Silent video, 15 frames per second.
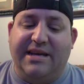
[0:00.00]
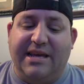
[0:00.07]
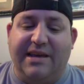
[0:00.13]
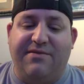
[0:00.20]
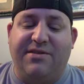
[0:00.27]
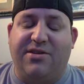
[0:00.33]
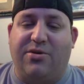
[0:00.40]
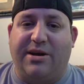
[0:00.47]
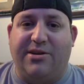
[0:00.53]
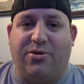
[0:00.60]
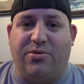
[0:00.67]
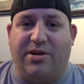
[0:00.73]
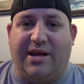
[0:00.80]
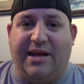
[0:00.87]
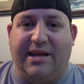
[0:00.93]
Even though I
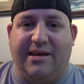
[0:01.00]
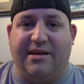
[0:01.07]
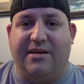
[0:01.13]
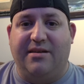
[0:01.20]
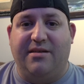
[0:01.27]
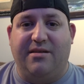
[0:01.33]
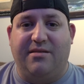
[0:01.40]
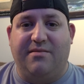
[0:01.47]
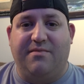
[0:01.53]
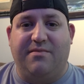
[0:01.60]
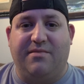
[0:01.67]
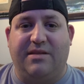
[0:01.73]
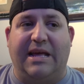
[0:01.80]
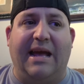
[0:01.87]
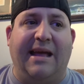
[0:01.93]
don't like
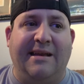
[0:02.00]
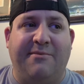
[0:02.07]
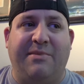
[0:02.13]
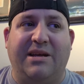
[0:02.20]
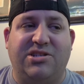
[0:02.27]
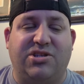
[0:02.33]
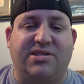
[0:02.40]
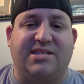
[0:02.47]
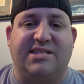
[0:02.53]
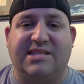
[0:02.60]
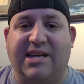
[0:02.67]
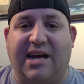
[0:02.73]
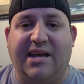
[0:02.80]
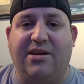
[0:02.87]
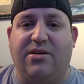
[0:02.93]
the animation
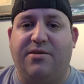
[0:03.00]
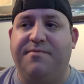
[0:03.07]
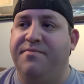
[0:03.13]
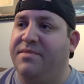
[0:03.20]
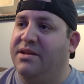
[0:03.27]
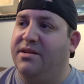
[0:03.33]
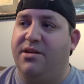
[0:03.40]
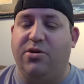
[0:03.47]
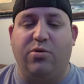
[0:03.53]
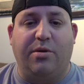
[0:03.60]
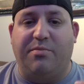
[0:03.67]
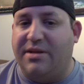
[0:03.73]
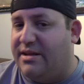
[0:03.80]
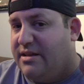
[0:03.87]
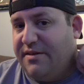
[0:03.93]
style, you
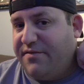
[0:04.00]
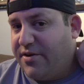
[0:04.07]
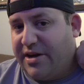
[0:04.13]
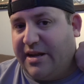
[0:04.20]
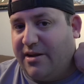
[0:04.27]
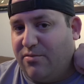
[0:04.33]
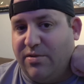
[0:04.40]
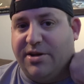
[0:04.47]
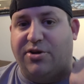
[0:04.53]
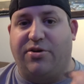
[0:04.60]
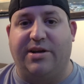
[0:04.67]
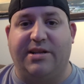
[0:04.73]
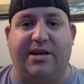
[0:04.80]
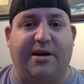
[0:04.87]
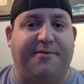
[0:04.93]
completely forget it when
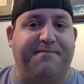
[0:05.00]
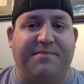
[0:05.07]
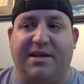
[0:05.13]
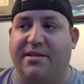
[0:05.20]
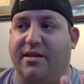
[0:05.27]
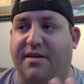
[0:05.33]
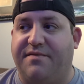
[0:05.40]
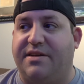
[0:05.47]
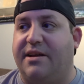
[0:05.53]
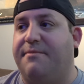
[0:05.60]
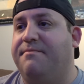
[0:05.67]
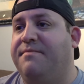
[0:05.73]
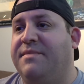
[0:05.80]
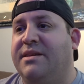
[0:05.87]
you're in there. I loved it.